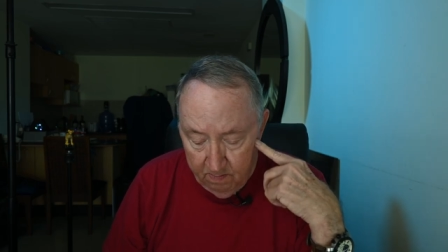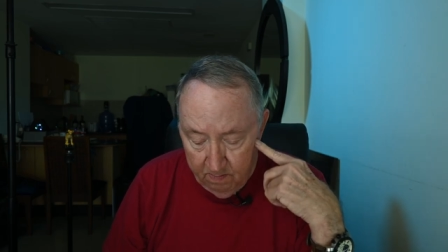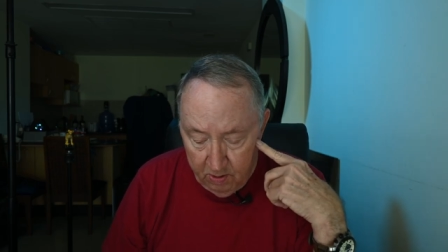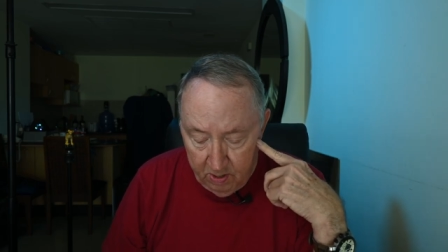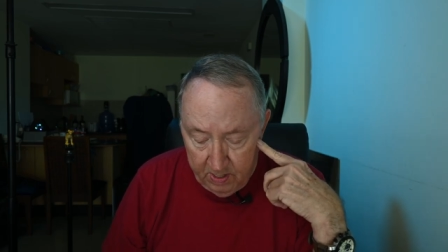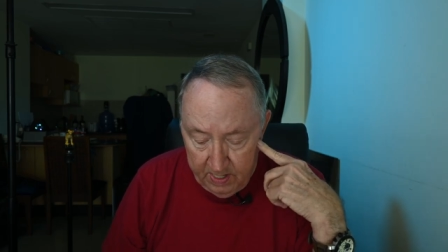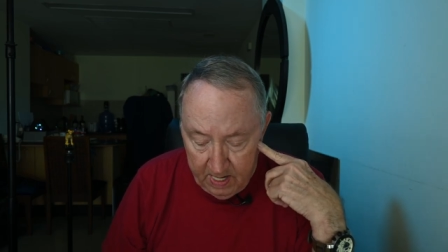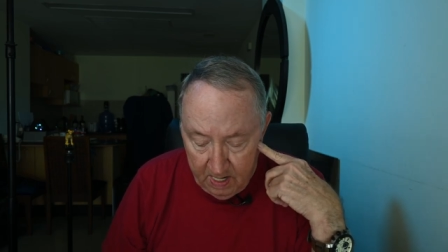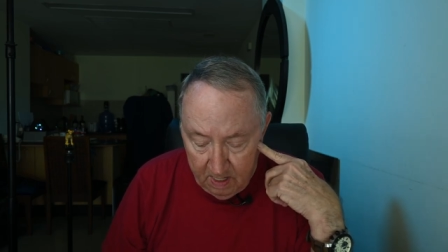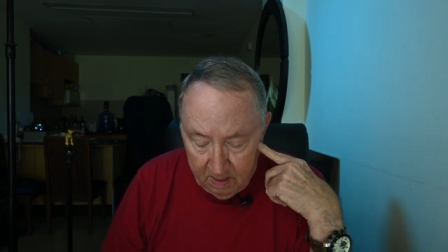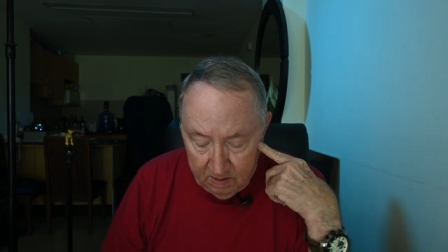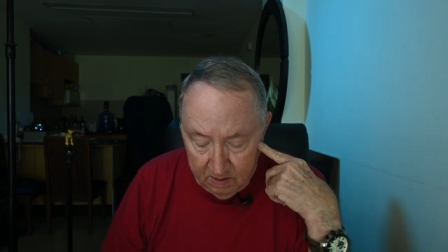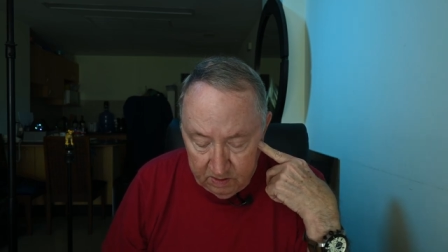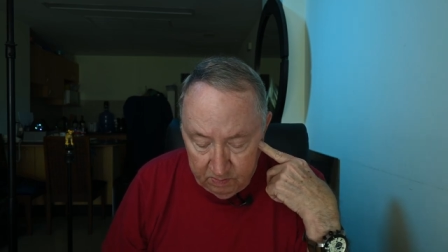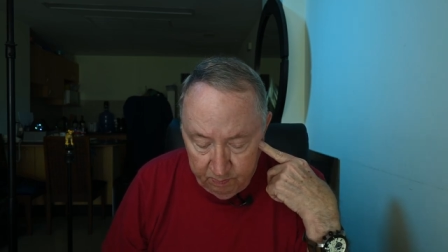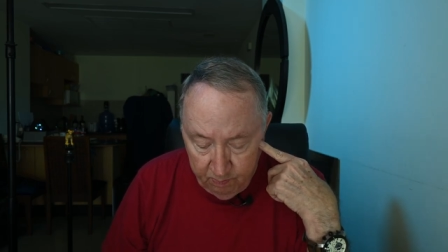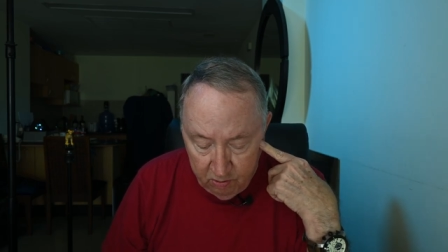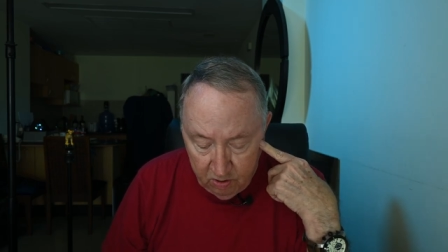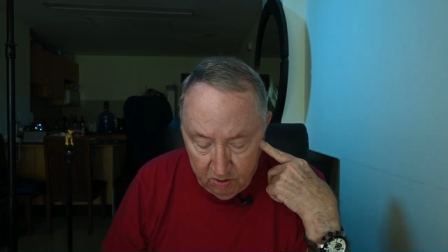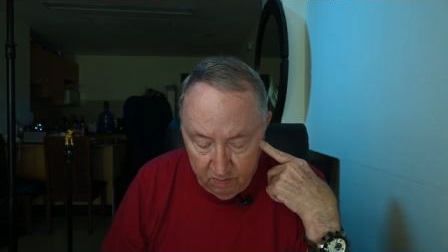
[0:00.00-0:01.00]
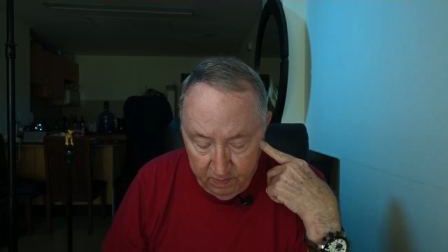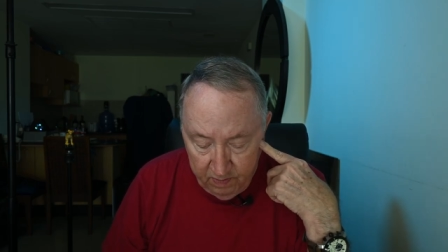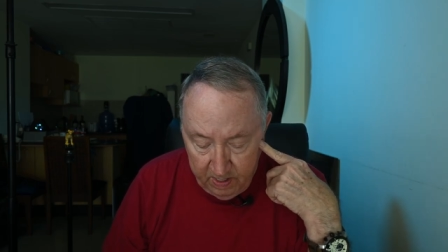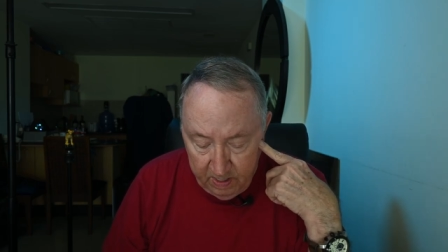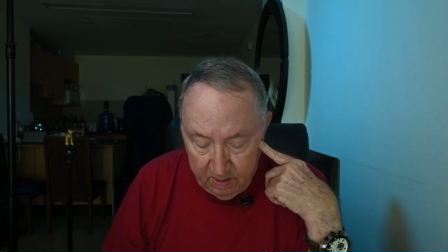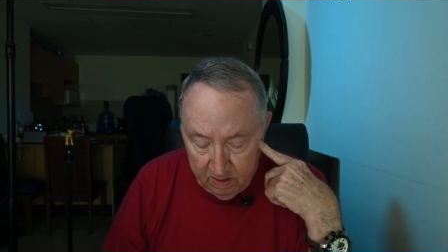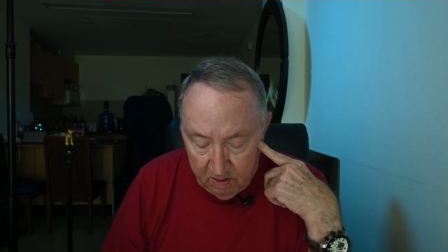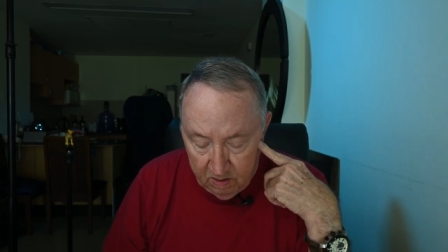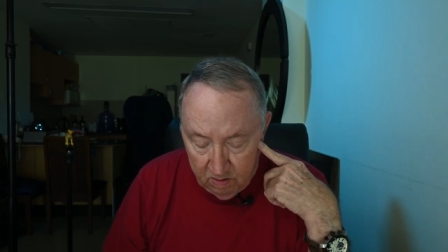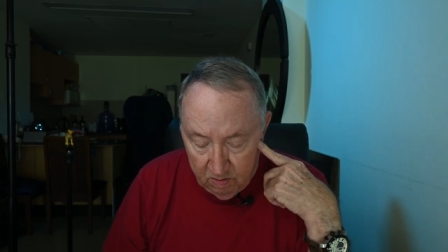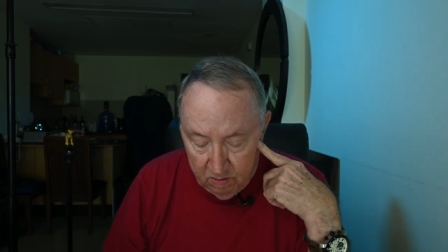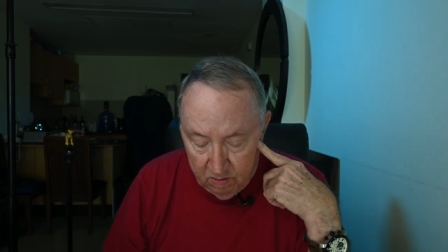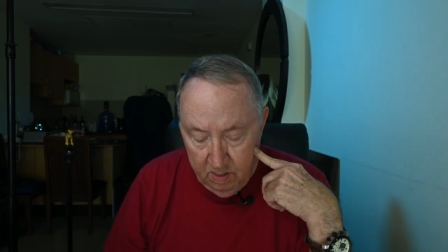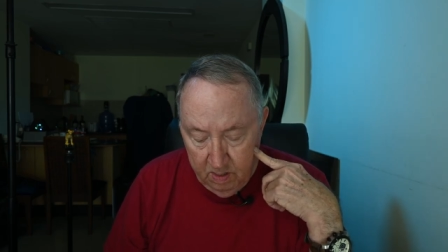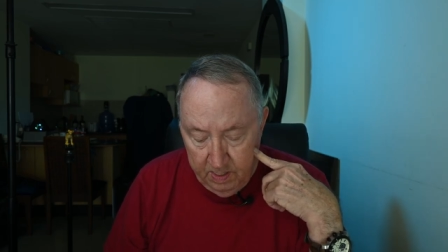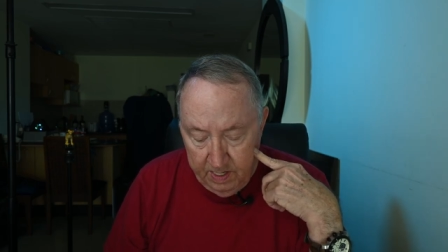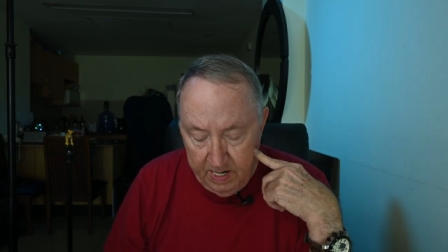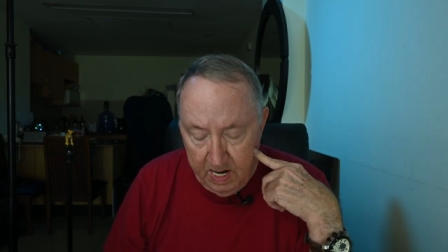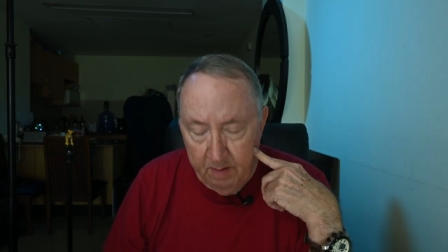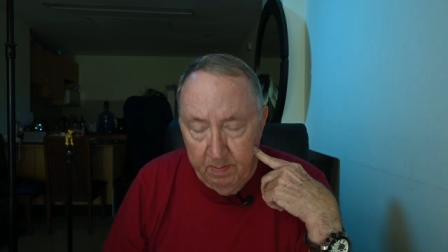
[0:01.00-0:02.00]
Pedernales, Portobello,
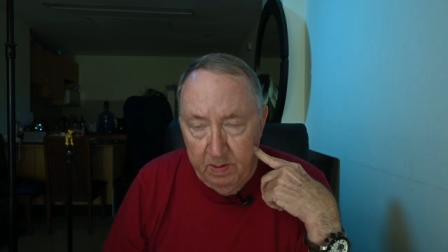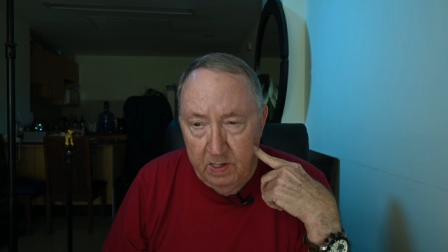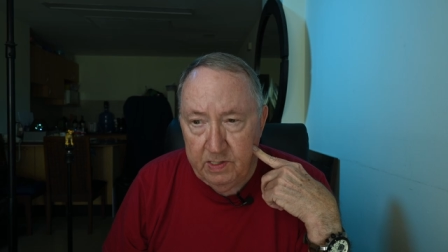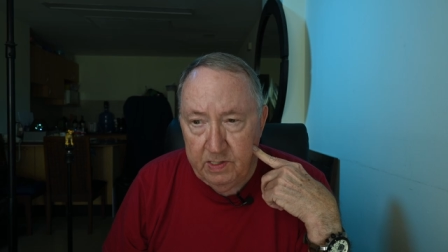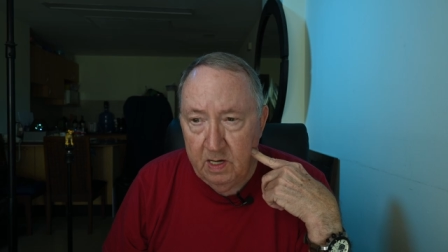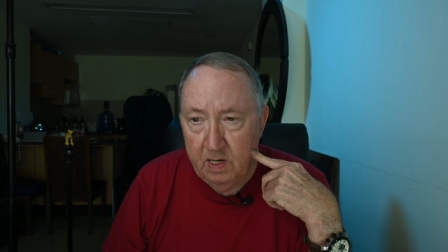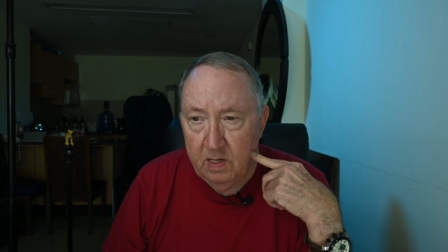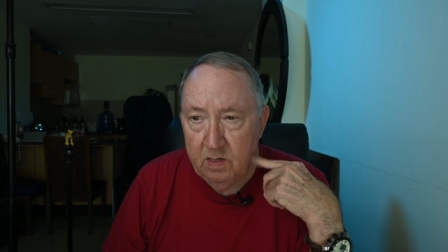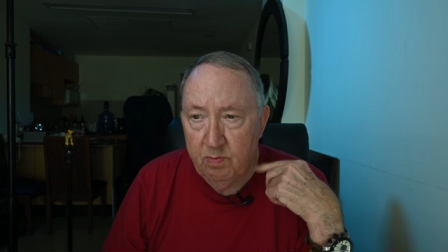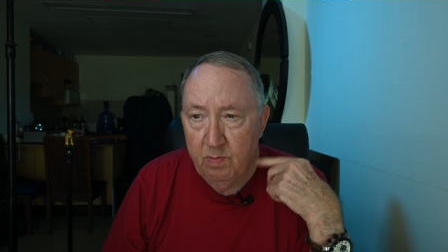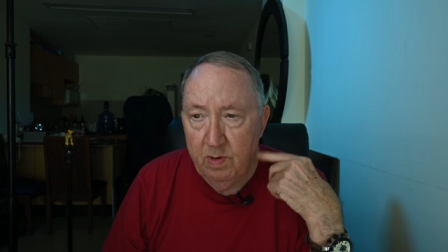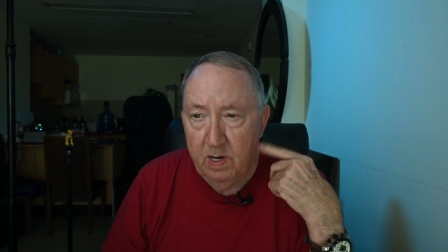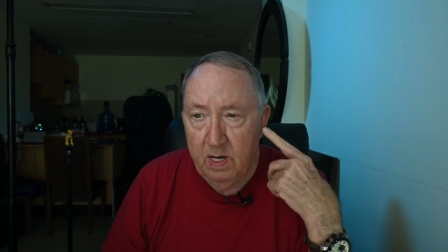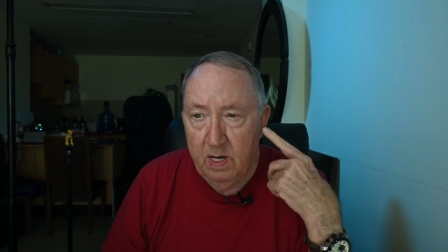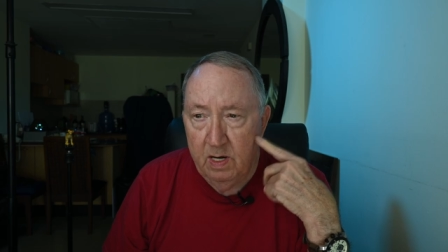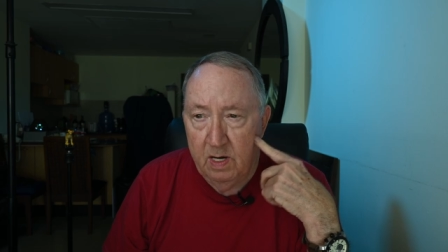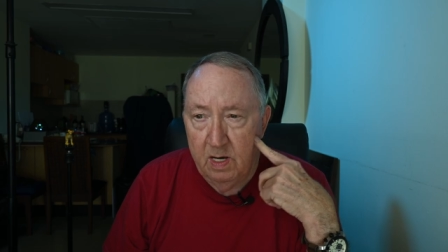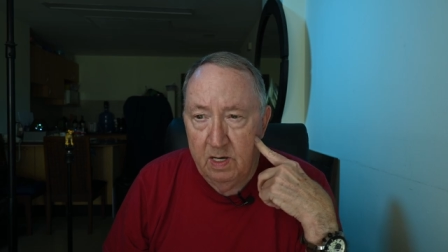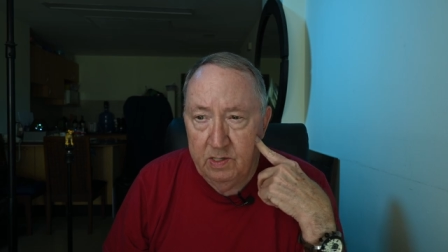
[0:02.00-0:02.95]
Damage estimated